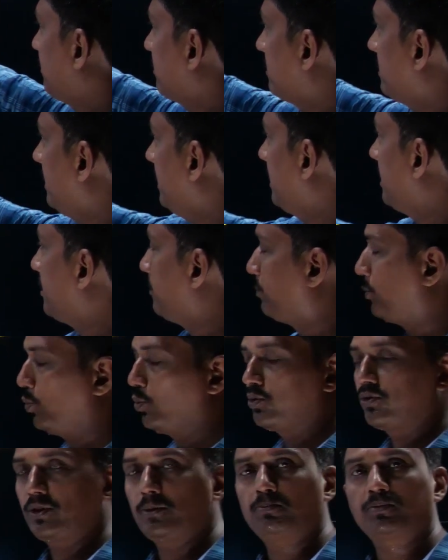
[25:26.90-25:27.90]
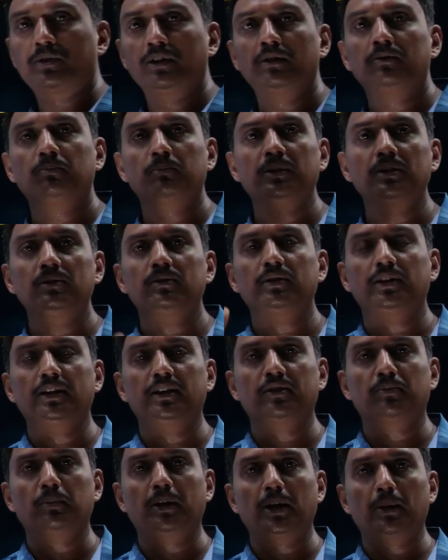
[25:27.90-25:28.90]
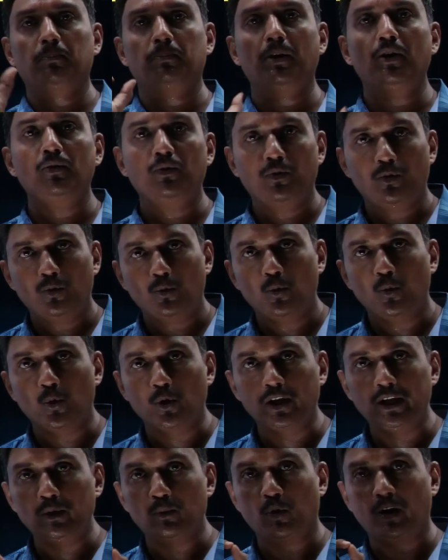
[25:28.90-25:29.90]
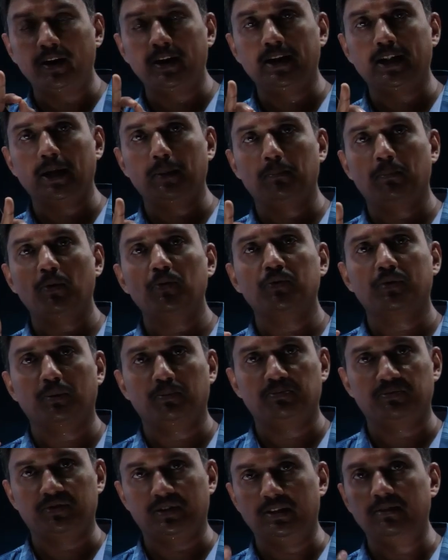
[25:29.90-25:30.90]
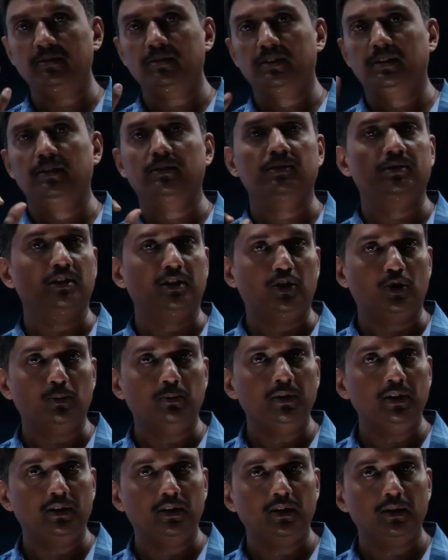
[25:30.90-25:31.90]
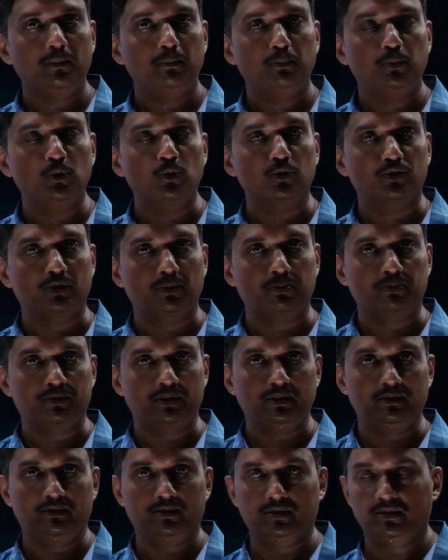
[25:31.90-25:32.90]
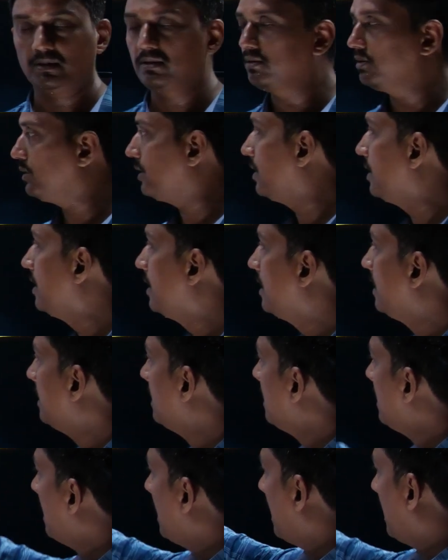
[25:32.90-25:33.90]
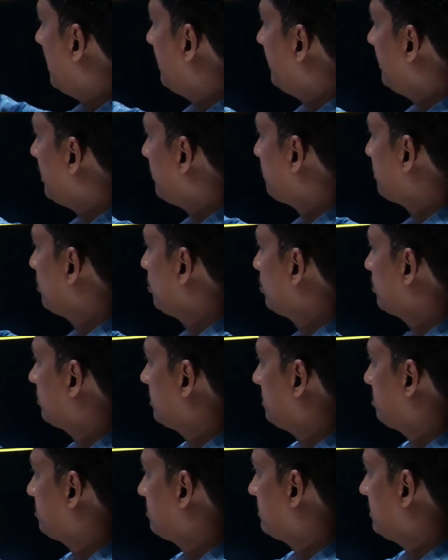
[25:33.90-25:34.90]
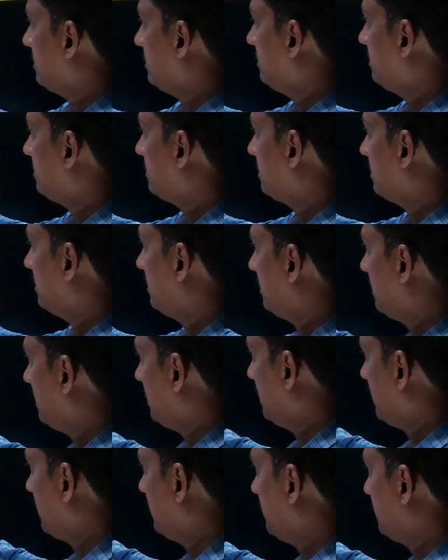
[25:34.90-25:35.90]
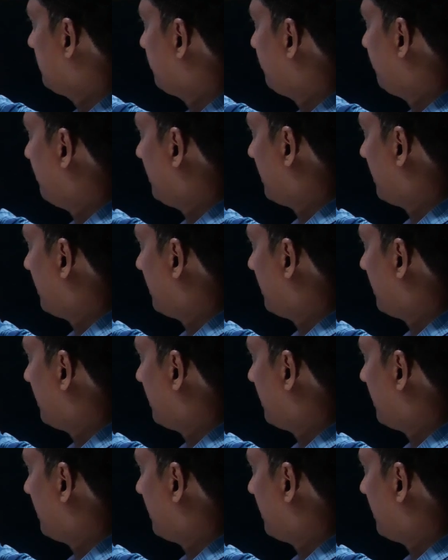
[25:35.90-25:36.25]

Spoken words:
states, pure substance means it is made up of only one type of substance is said to be a pure substances. Under pure substance, it is